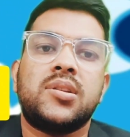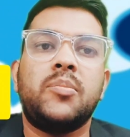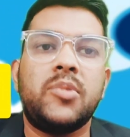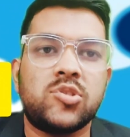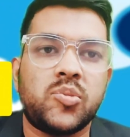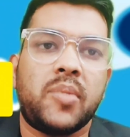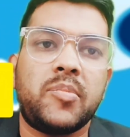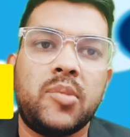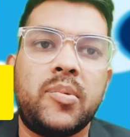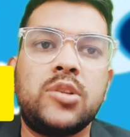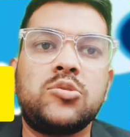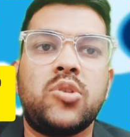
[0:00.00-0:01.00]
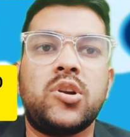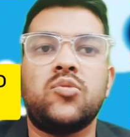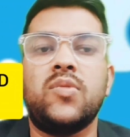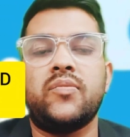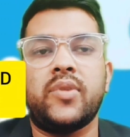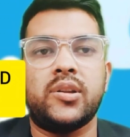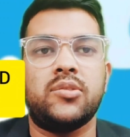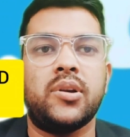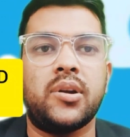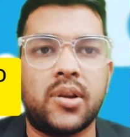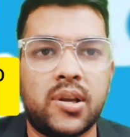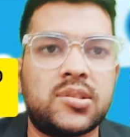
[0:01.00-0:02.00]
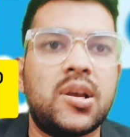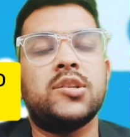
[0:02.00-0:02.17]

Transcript: syllabus of every branch, so that you will find your interest.